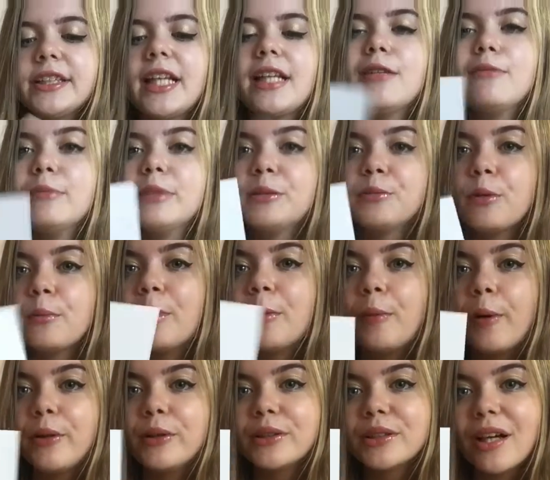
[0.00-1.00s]
send them as proper
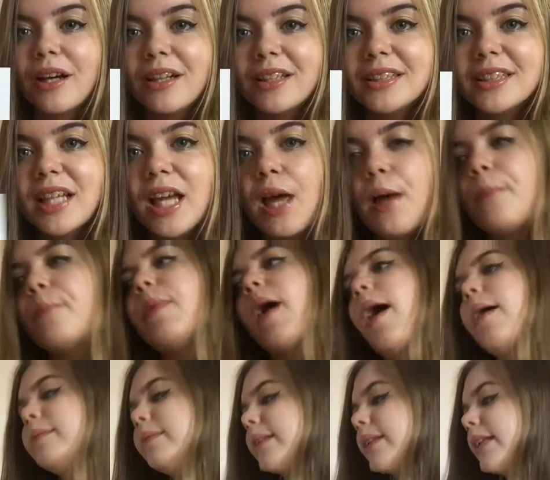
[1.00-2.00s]
postcards, but
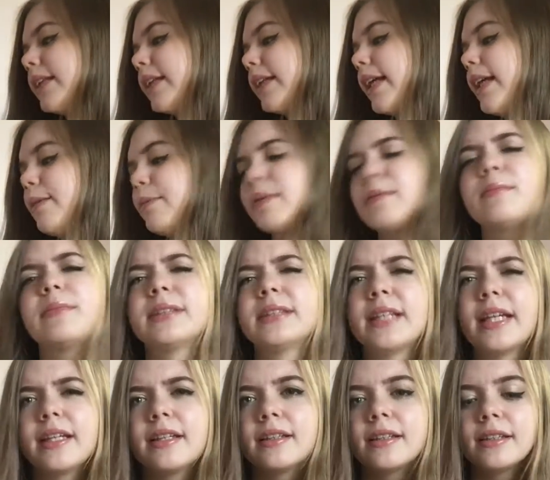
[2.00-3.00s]
I'm just going to keep them as
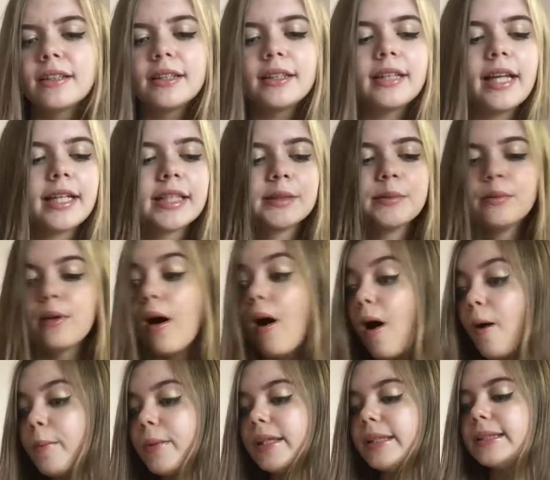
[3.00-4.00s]
like collectible
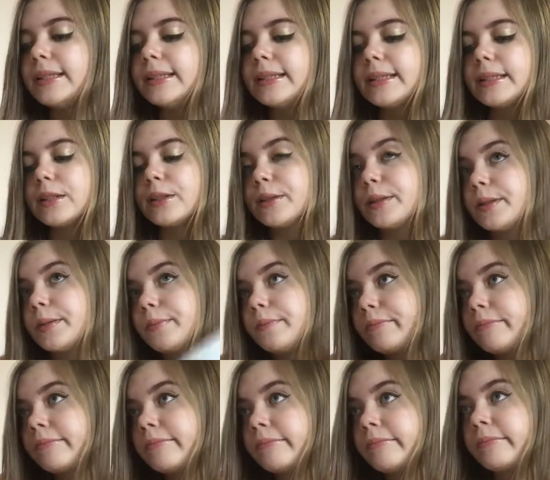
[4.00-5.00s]
art pieces.
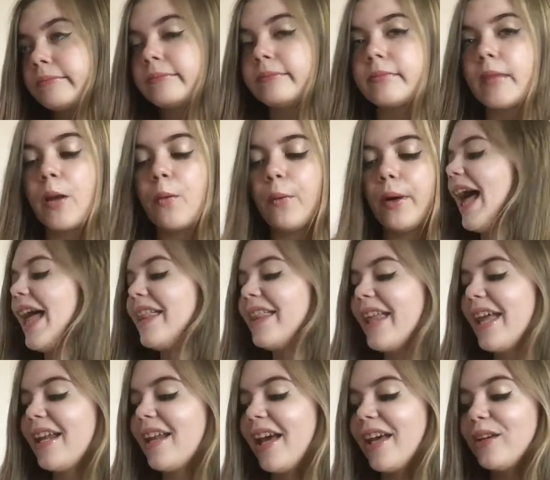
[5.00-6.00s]
And
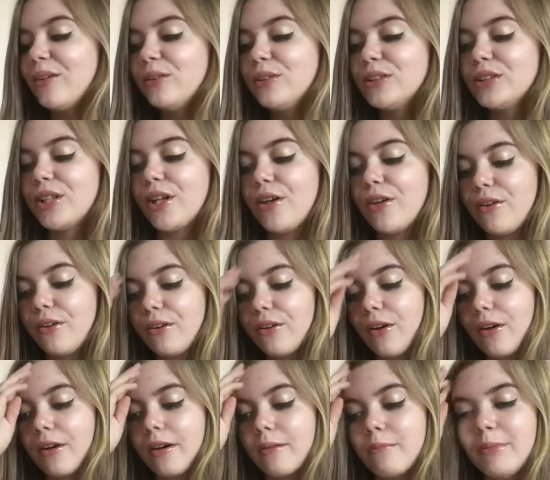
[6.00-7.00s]
then I also
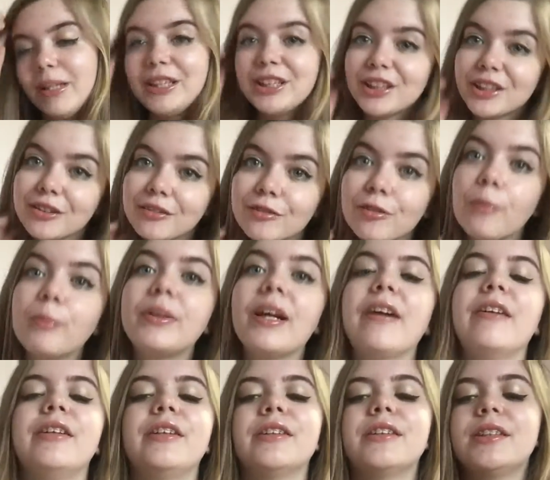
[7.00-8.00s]
got a commission from
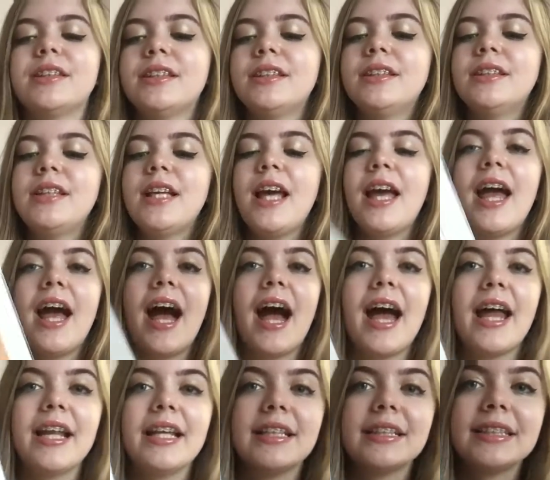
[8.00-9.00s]
Terry Dobson,
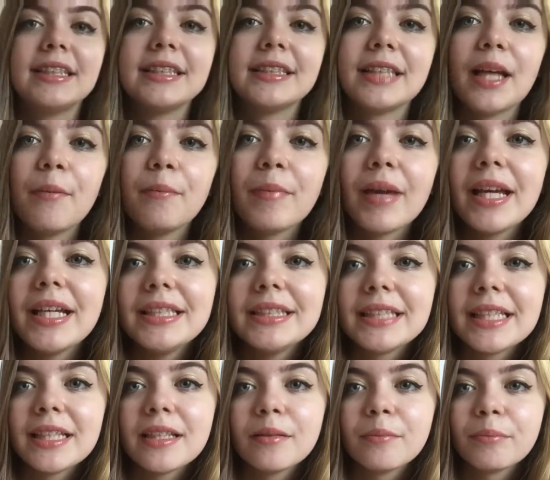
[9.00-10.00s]
and it is this
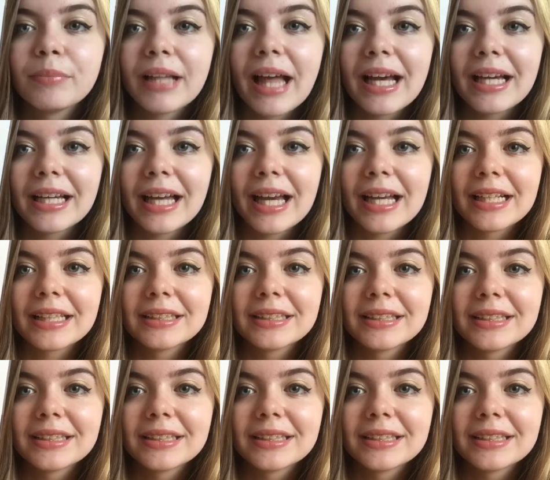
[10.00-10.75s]
amazing black cat.